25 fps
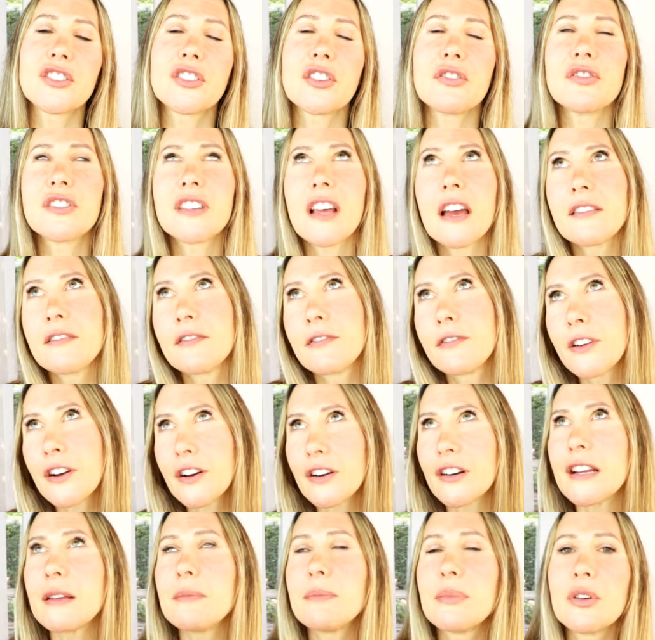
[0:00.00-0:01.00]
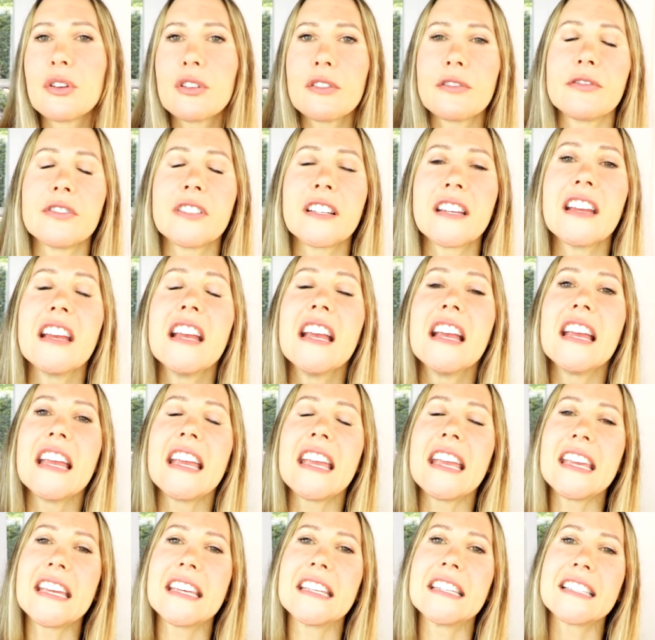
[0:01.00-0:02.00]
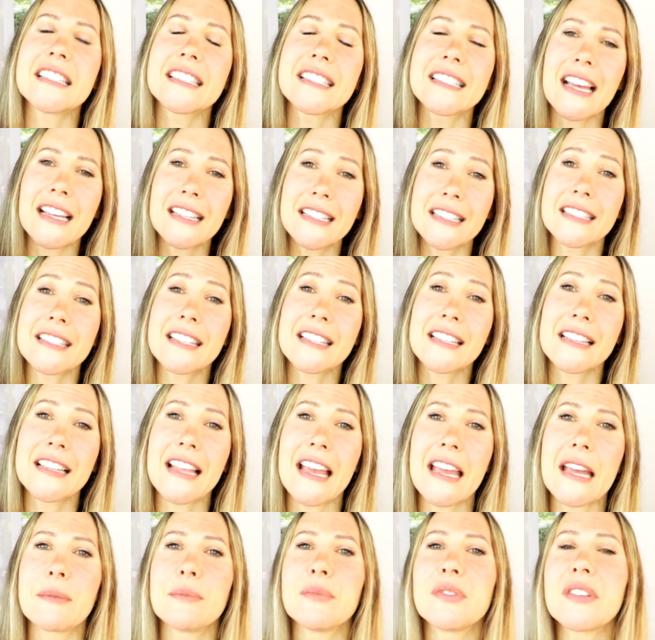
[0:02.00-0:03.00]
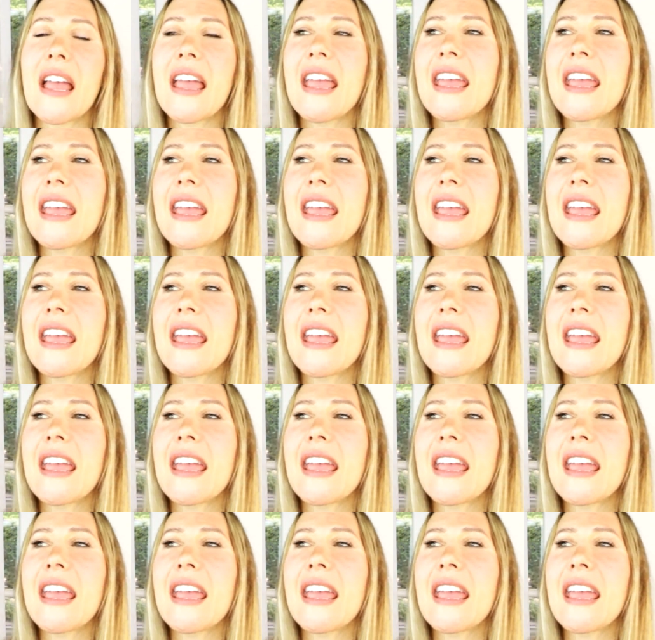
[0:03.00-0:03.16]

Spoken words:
So done very beautifully in Silence of the Lambs.